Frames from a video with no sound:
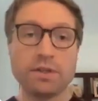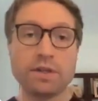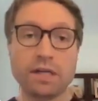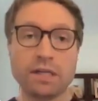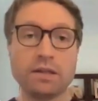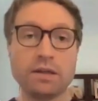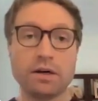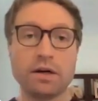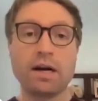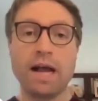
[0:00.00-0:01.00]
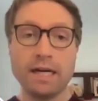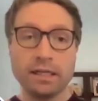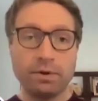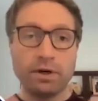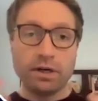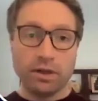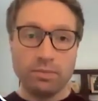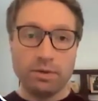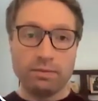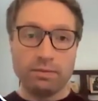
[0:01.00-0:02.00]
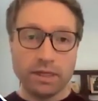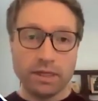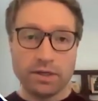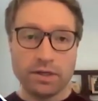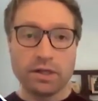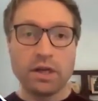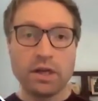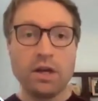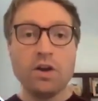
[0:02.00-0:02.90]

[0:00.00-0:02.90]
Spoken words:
such that there are expert human researchers